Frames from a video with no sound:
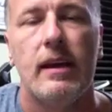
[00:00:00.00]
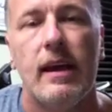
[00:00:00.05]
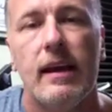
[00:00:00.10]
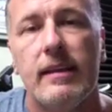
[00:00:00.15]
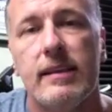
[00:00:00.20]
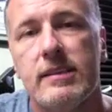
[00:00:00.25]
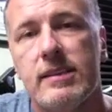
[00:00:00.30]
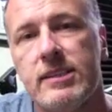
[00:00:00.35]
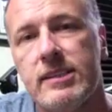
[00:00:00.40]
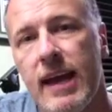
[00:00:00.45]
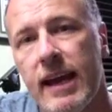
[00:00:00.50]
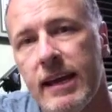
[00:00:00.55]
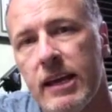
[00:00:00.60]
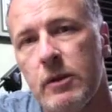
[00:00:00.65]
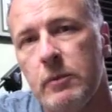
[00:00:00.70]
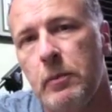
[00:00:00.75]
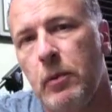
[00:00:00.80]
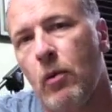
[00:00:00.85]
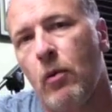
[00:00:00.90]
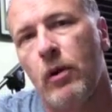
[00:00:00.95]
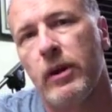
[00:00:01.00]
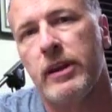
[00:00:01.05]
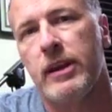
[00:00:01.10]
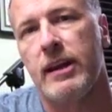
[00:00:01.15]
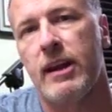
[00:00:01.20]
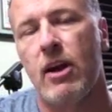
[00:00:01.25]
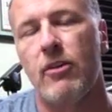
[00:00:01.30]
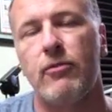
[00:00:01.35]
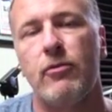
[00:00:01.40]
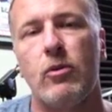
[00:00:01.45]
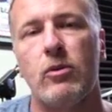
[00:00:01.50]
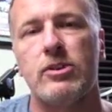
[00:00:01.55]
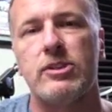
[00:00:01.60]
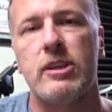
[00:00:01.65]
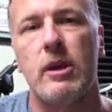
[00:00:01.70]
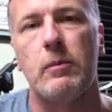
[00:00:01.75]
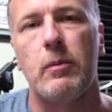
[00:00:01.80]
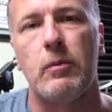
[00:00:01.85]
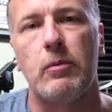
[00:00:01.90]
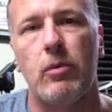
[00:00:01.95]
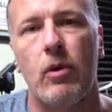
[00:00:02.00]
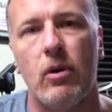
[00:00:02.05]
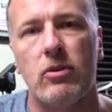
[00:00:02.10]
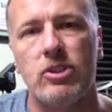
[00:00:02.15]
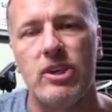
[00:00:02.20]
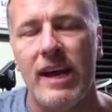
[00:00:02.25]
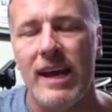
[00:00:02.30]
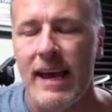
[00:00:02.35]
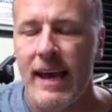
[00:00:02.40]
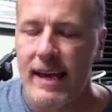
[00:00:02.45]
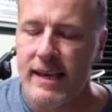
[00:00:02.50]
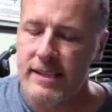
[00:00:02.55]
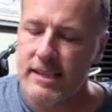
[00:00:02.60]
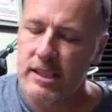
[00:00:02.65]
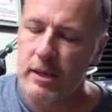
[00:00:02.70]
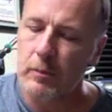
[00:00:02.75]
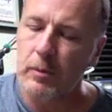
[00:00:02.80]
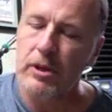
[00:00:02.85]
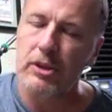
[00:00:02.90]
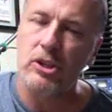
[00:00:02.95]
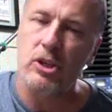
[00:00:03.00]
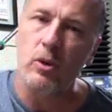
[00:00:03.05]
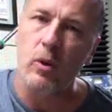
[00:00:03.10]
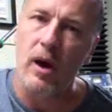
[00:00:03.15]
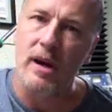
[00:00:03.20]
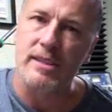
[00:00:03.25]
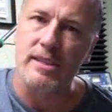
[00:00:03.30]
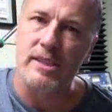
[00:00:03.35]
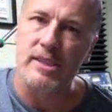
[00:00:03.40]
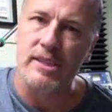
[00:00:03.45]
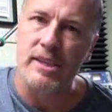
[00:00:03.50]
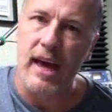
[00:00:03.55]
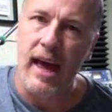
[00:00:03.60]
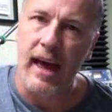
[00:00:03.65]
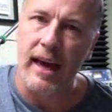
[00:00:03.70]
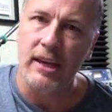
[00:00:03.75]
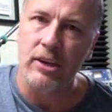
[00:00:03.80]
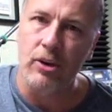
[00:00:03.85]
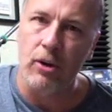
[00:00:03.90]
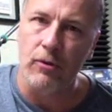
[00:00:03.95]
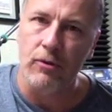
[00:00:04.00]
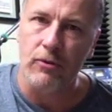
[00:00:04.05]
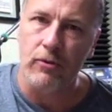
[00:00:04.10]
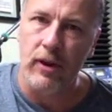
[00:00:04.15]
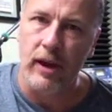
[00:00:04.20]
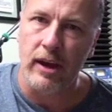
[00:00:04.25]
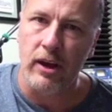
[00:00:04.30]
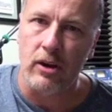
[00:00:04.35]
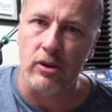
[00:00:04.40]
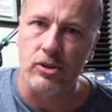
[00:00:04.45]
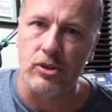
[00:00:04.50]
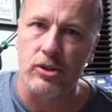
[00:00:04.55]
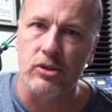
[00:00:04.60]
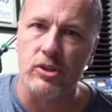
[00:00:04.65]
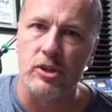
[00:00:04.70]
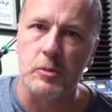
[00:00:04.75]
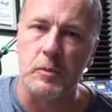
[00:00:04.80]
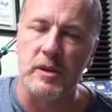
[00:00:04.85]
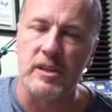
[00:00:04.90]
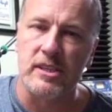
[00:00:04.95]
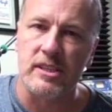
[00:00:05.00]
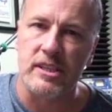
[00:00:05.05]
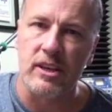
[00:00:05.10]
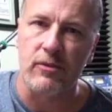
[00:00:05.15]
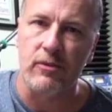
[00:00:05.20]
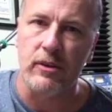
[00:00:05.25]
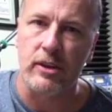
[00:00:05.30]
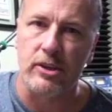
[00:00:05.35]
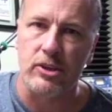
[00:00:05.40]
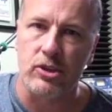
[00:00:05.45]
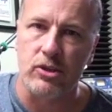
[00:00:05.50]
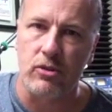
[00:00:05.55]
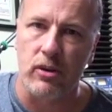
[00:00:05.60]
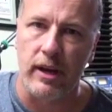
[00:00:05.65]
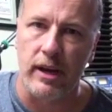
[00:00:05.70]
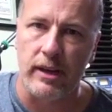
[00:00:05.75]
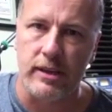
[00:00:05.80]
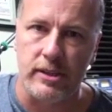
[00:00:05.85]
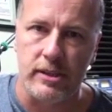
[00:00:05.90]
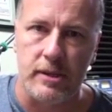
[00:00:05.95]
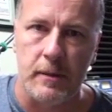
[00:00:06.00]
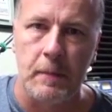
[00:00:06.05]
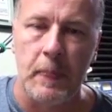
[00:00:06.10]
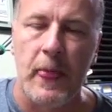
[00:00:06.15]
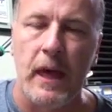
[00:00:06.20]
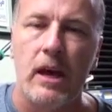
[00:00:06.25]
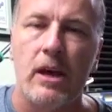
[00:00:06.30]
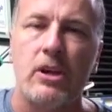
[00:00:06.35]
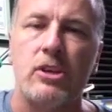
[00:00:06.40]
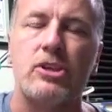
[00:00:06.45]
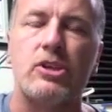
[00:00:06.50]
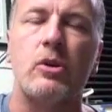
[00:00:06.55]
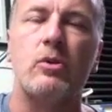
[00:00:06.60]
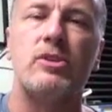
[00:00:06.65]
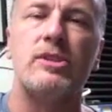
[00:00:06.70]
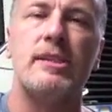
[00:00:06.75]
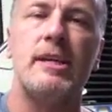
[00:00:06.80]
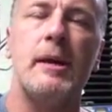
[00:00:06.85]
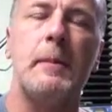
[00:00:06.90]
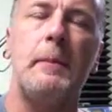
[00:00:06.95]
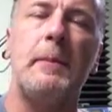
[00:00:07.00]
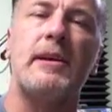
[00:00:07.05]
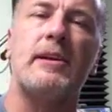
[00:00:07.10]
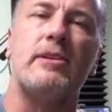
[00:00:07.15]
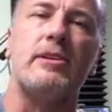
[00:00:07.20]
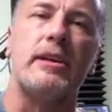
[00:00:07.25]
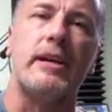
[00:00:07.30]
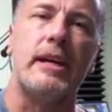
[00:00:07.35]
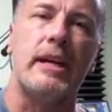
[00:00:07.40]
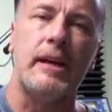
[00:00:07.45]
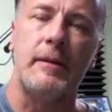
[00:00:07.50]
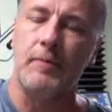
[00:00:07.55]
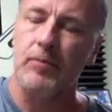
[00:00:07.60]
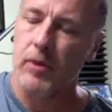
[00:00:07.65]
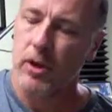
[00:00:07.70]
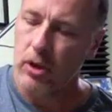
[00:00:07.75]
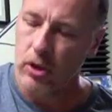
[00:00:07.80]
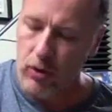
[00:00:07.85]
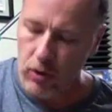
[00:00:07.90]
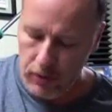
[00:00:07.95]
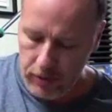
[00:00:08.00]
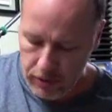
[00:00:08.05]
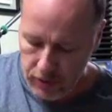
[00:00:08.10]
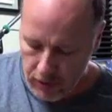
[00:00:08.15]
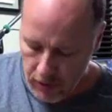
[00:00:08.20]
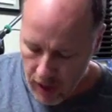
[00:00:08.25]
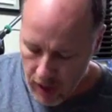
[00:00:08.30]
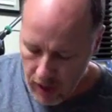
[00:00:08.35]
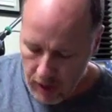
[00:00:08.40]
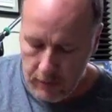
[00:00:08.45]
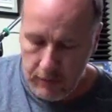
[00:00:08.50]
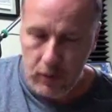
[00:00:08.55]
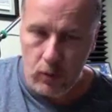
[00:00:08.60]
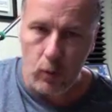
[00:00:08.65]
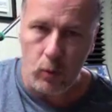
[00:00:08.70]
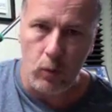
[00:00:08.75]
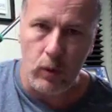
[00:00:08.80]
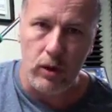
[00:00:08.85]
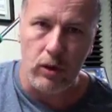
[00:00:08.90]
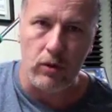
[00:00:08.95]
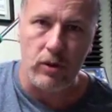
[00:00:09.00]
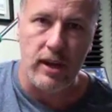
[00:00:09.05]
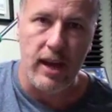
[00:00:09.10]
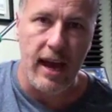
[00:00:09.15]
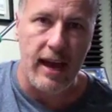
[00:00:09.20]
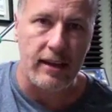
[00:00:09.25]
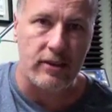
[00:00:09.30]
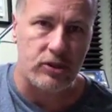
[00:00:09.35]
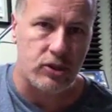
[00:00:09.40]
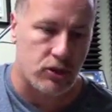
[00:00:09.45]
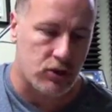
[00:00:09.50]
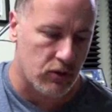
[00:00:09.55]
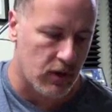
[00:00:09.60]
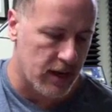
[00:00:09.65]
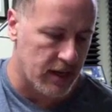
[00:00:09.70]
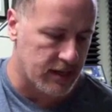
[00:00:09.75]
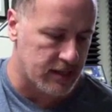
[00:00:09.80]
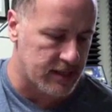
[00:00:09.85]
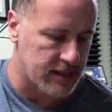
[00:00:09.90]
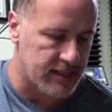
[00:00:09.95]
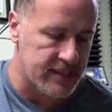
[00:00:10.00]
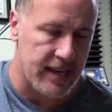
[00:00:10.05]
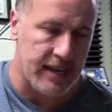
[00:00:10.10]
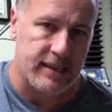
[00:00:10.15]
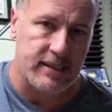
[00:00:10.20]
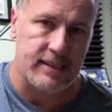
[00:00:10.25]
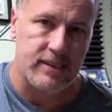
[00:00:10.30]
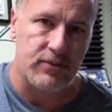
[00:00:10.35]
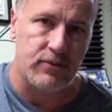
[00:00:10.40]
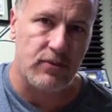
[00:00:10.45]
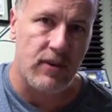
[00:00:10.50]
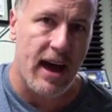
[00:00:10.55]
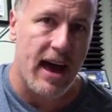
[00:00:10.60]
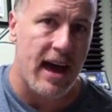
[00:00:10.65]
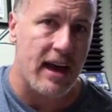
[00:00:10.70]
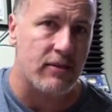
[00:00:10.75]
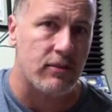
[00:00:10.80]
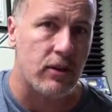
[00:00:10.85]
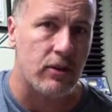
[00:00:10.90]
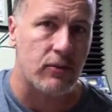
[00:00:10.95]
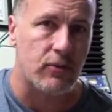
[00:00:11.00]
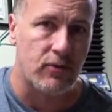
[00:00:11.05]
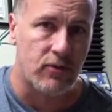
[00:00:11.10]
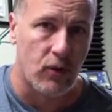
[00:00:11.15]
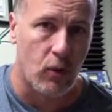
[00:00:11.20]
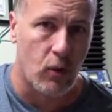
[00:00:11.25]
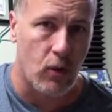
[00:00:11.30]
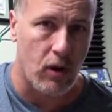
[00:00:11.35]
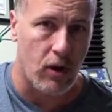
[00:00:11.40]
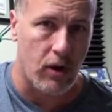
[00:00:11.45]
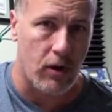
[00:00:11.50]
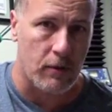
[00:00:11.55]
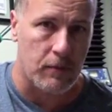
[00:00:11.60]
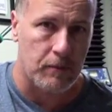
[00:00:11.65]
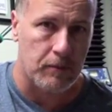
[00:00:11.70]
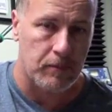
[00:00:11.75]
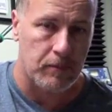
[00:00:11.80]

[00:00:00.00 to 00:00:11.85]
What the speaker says: The second point in our 4-step approach is simply to assign your fingers to specific strings. So typically, your thumb will get strings 6, 5, and 4,